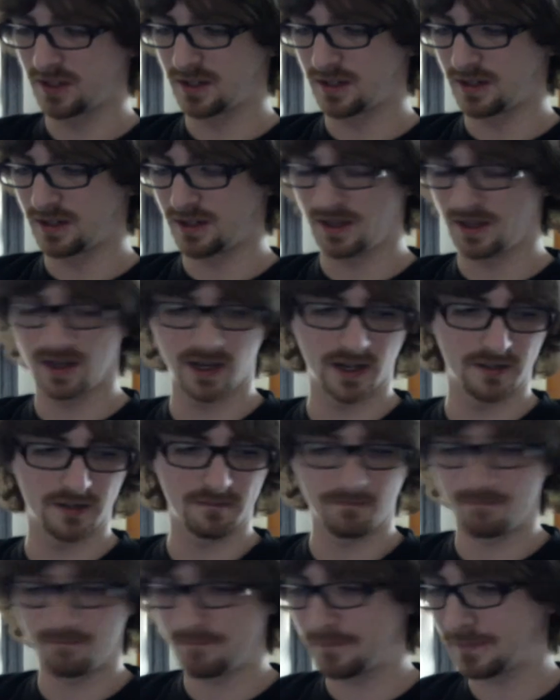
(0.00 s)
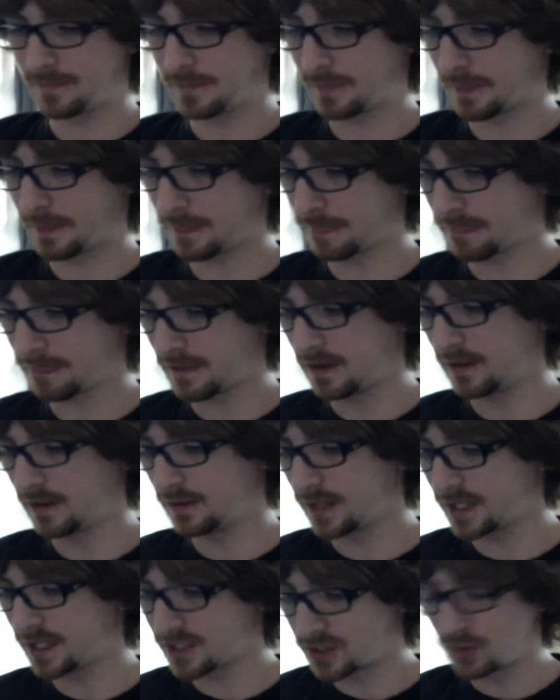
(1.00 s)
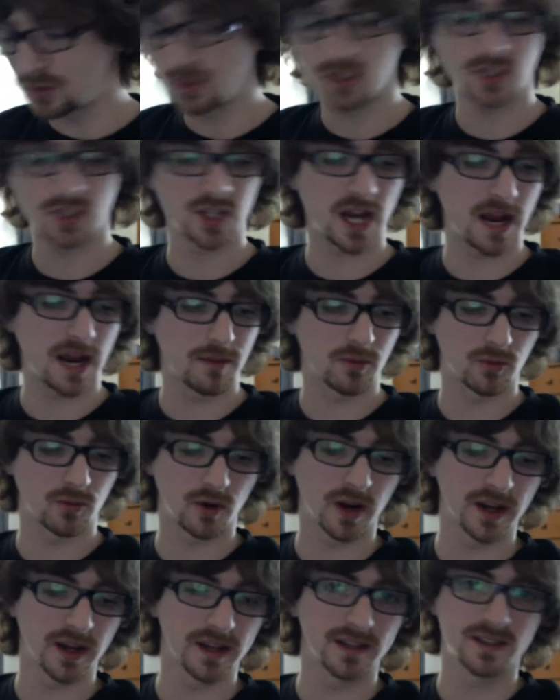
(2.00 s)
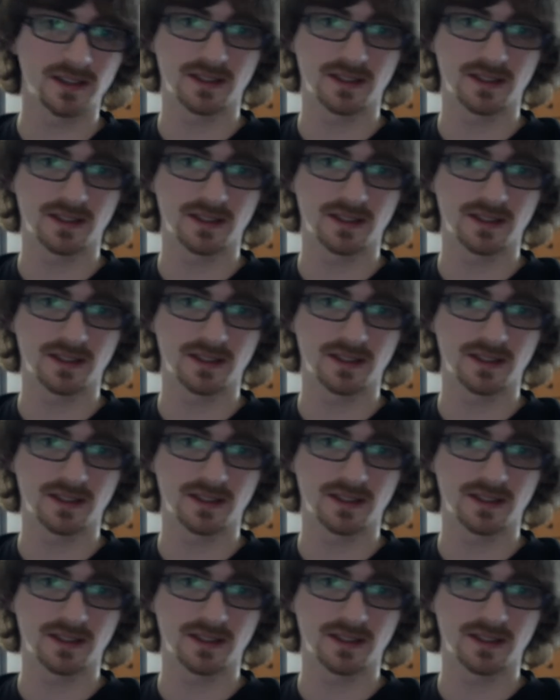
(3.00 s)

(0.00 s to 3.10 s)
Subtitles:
Alright. Let's do the job right.